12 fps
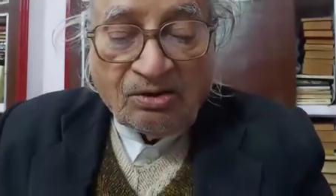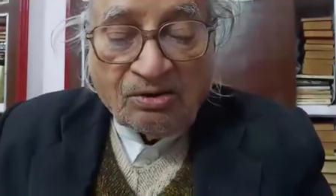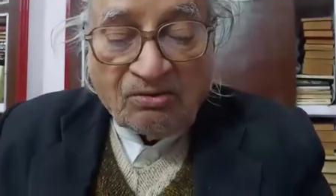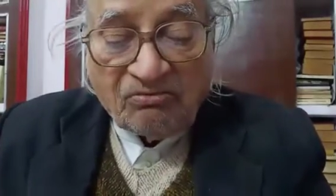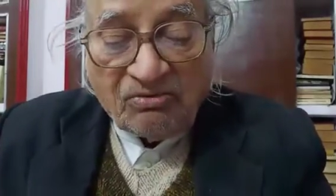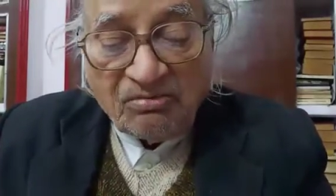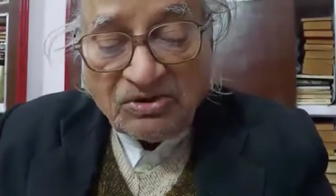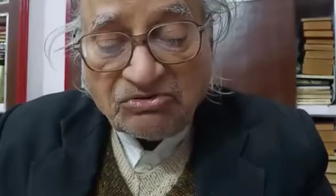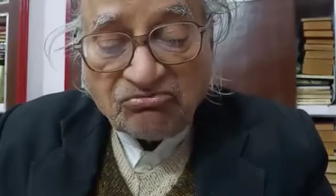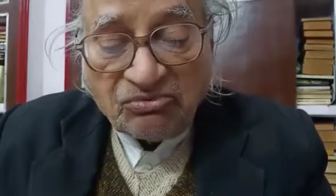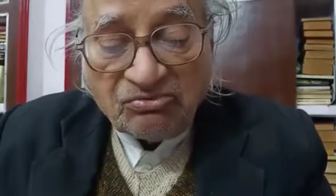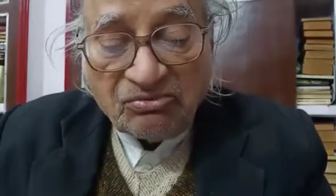We
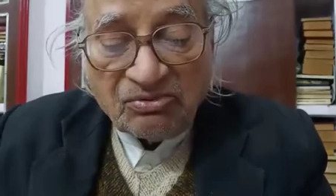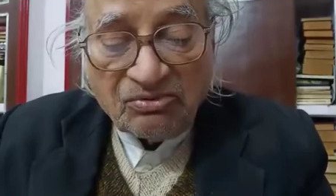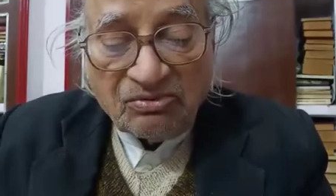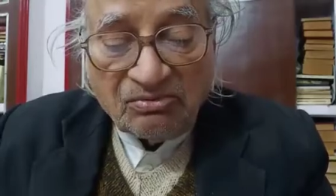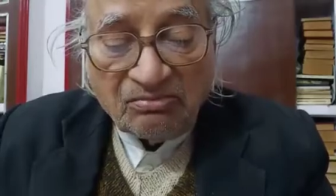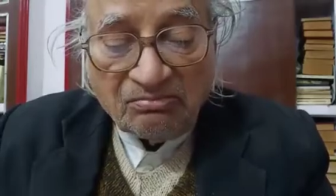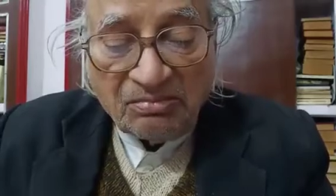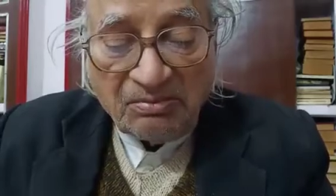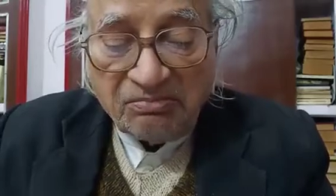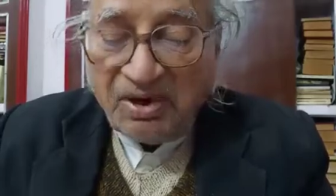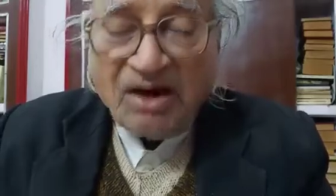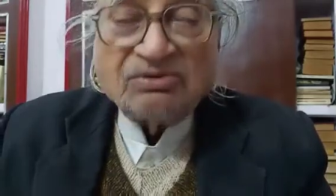must be
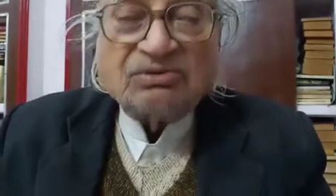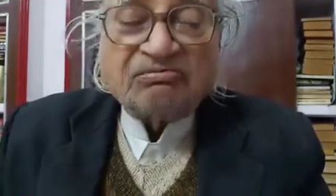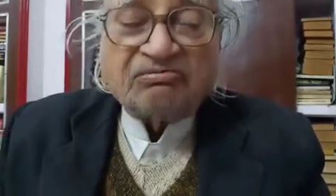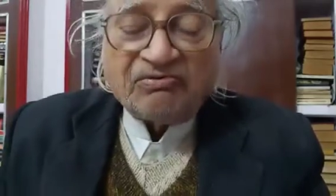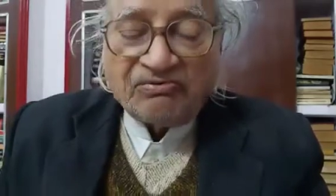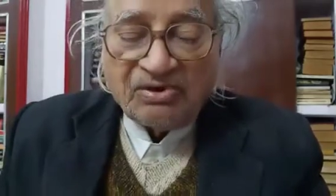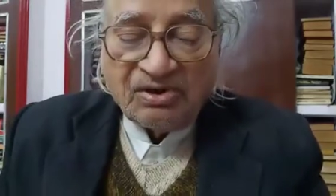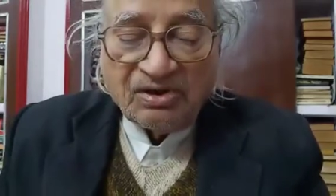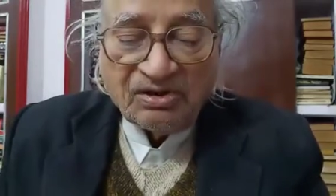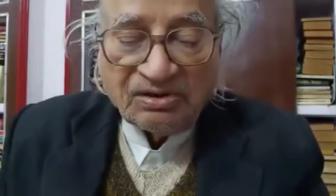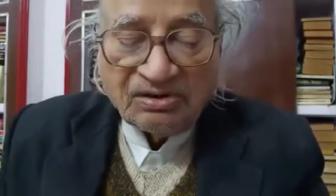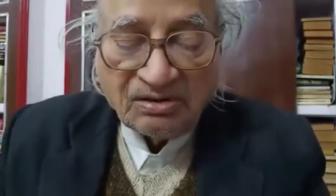proud of our
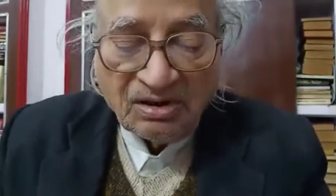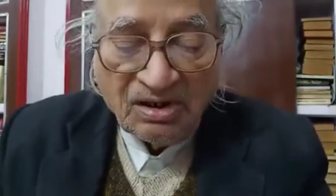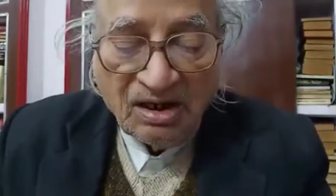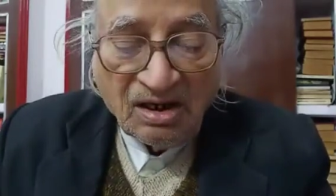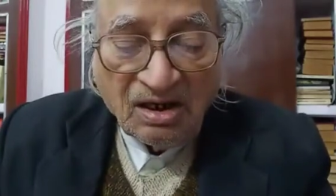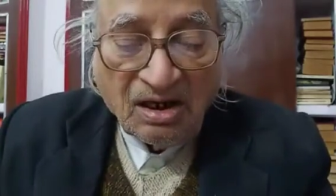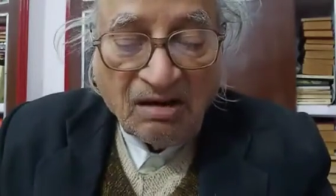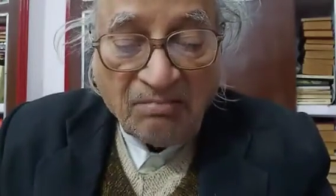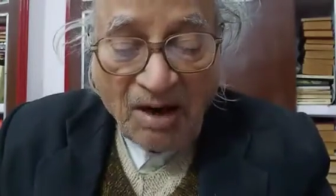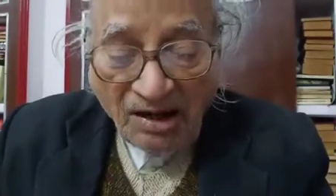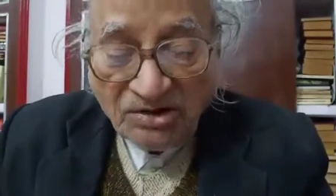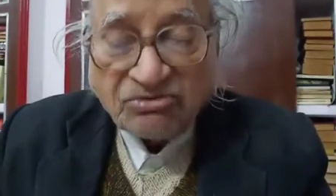
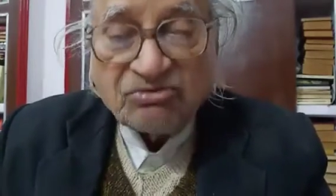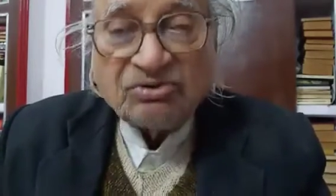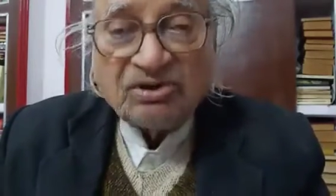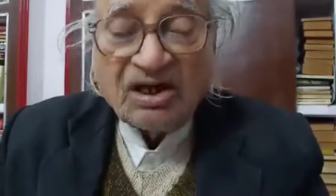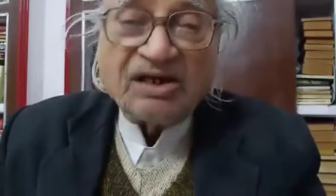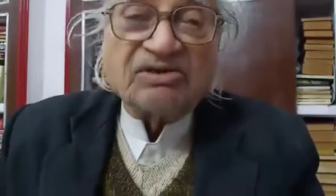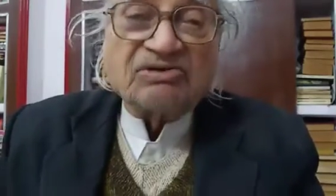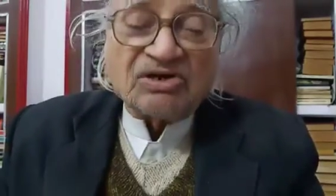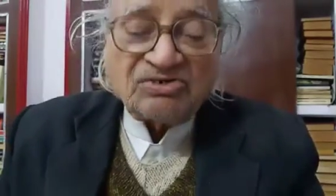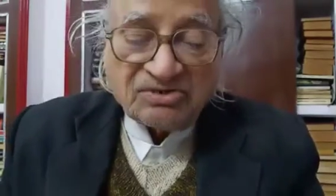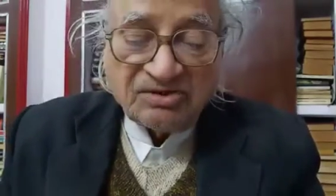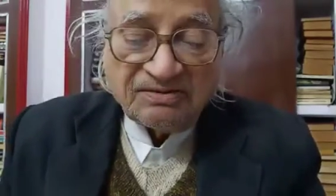past
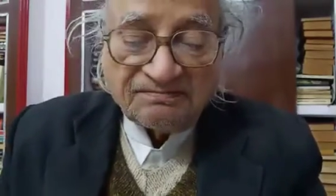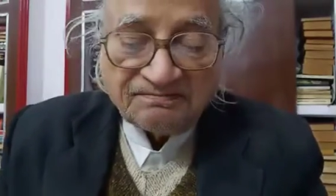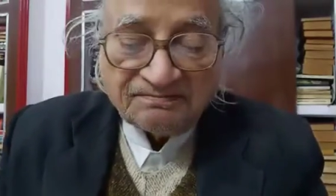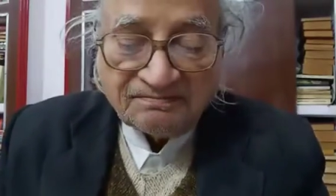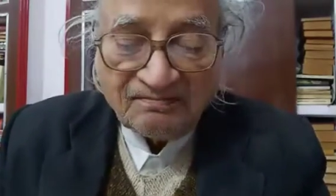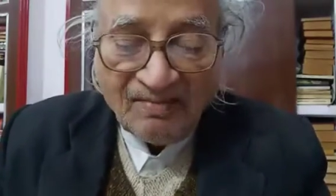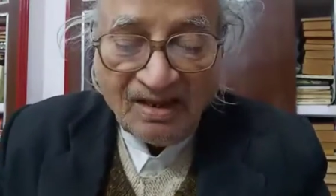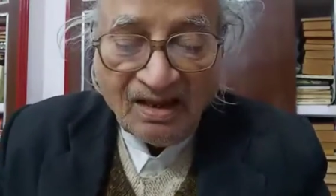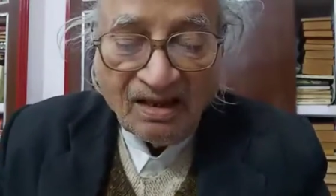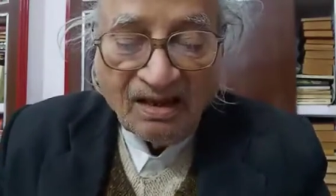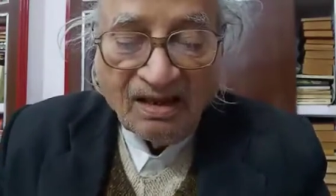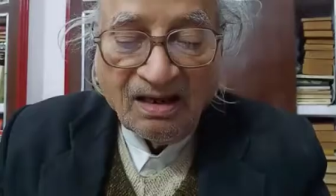heritage,
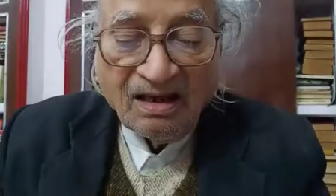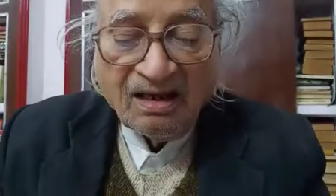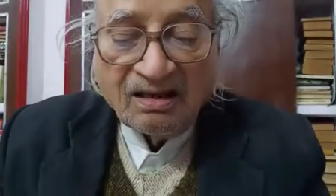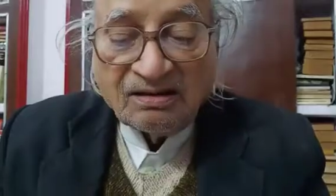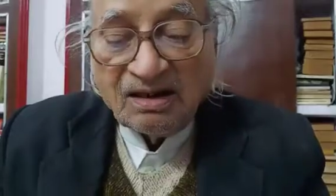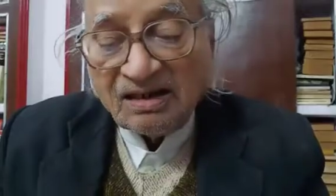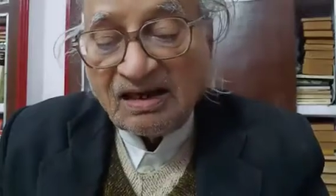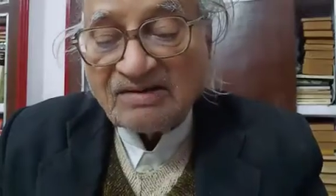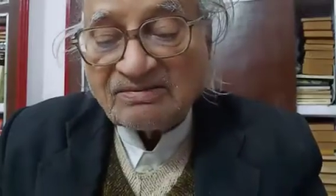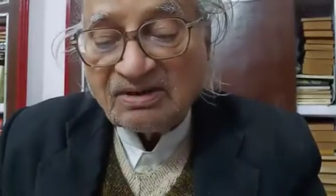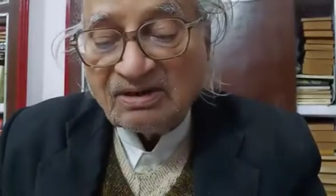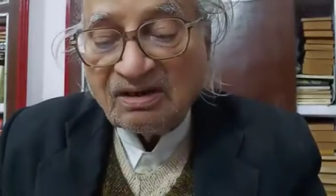the
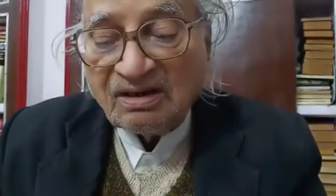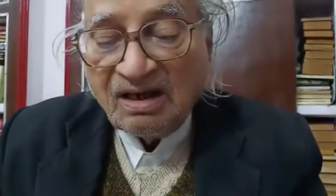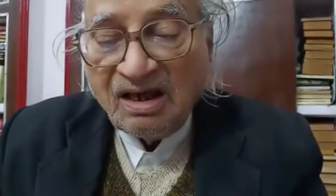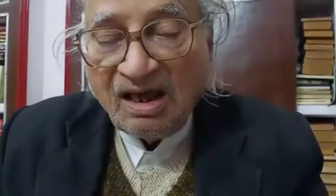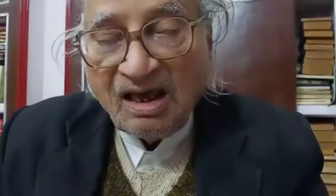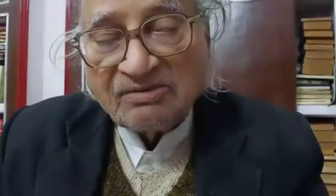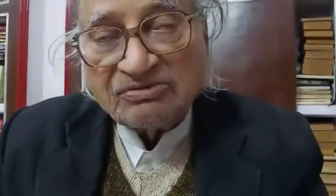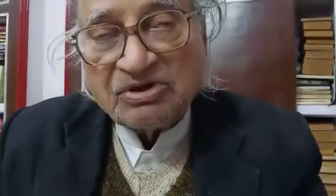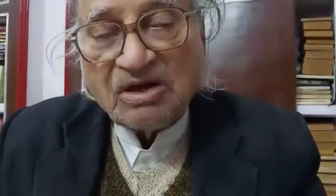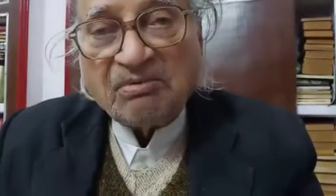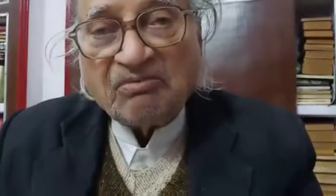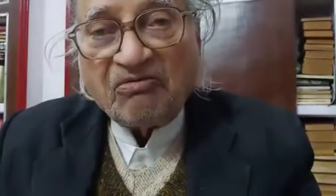legacy, and
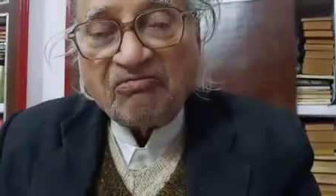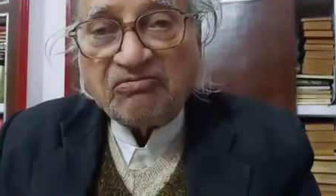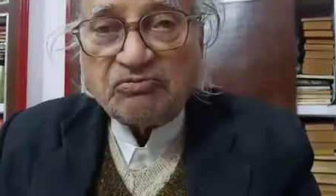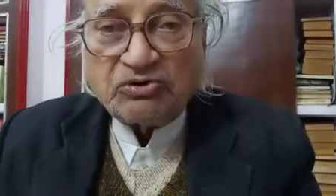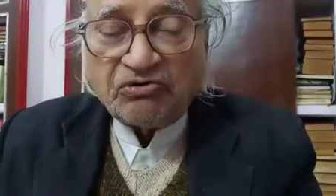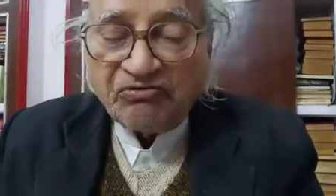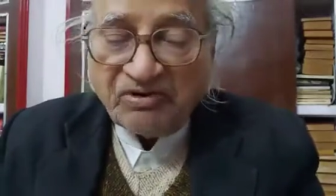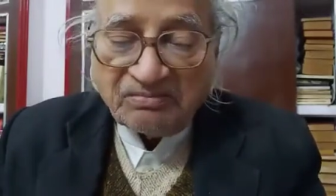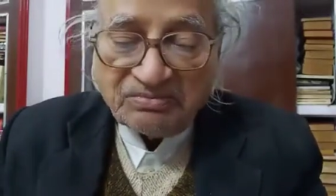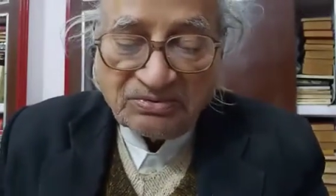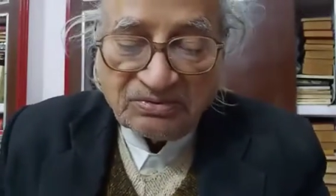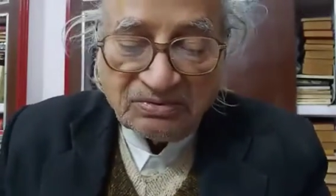shape of our future
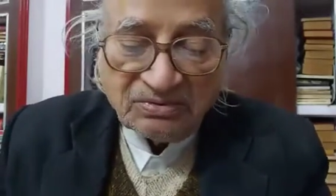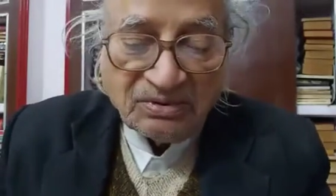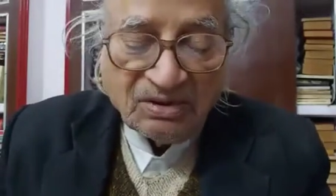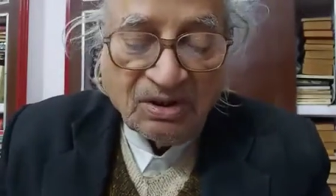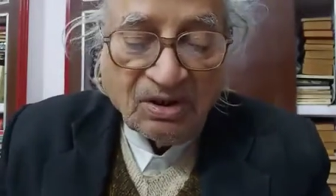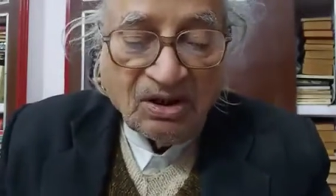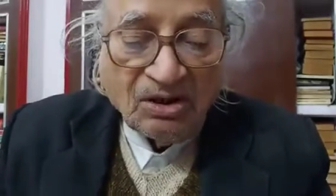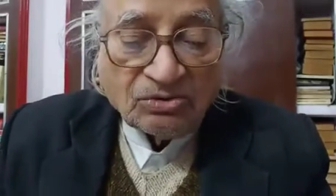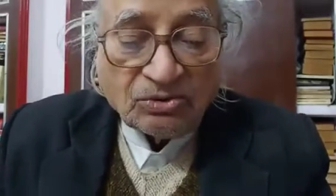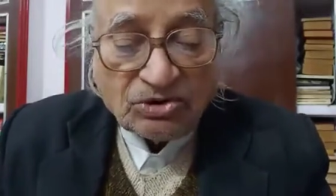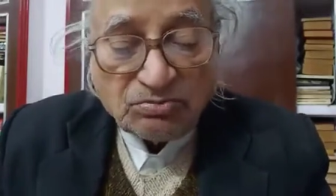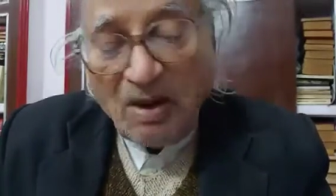dreams. So
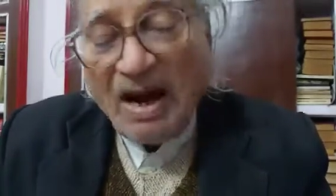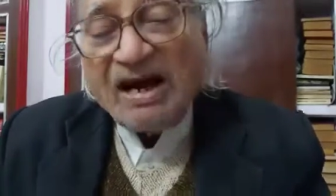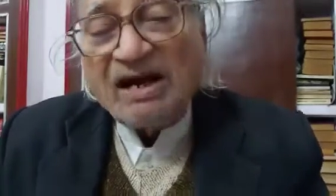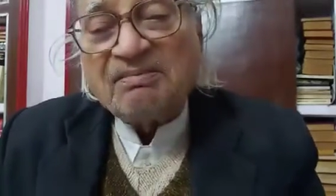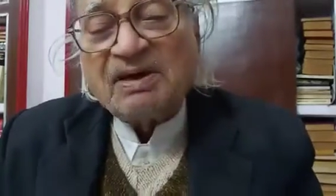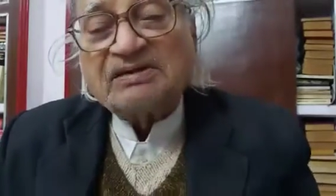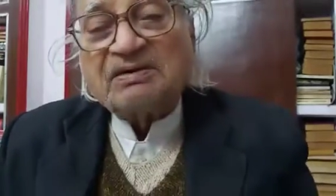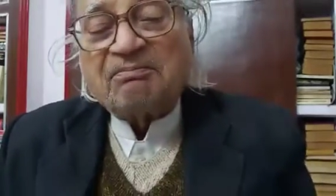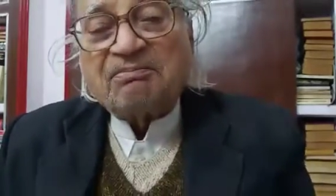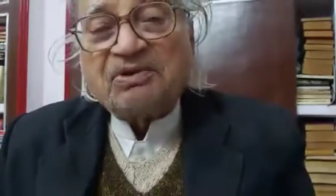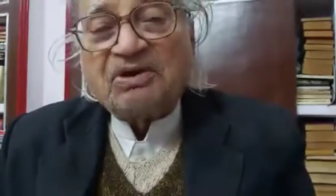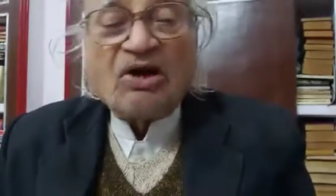inspired by the
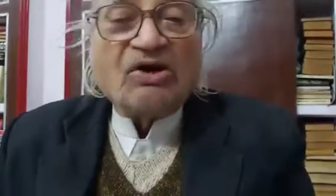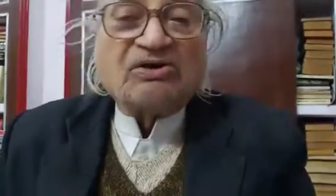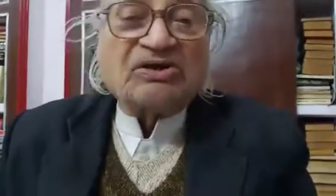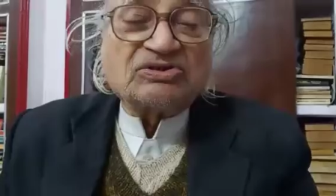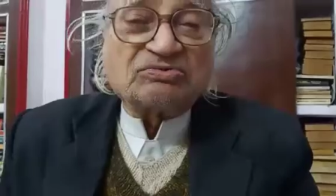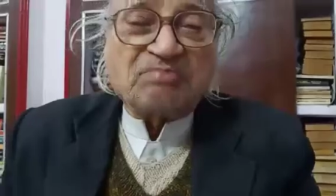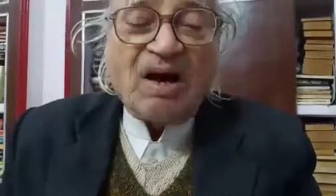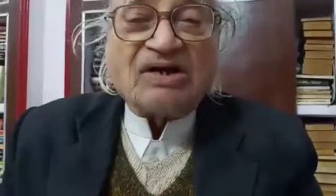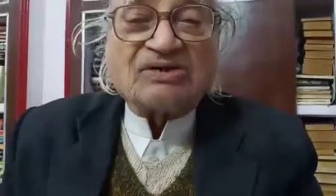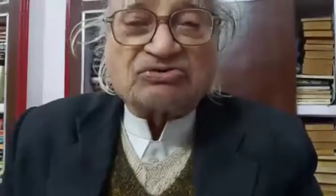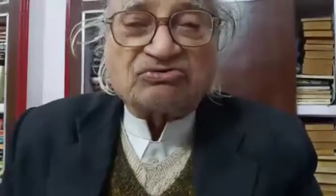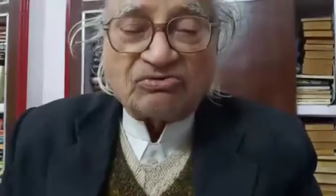glorious
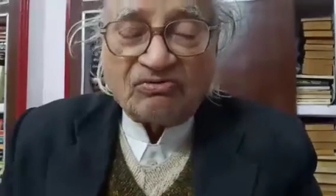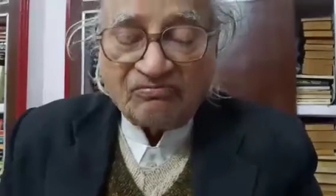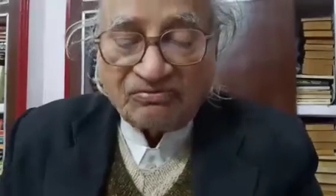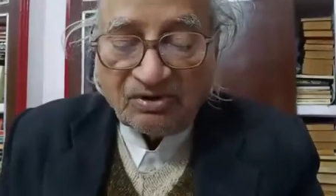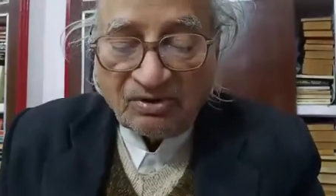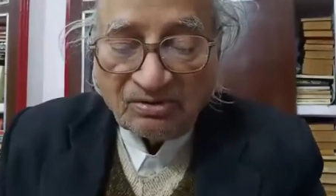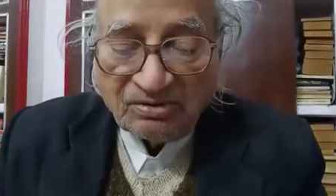past of the